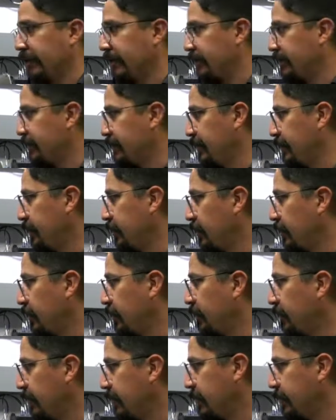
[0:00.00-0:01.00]
is being
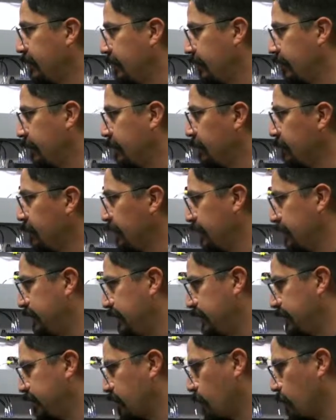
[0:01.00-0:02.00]
done by
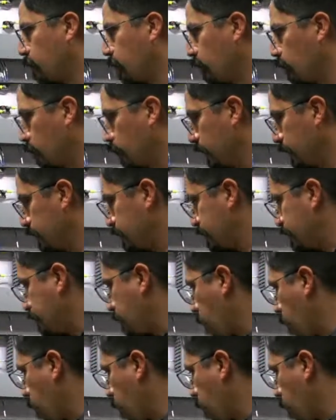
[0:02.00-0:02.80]
these components.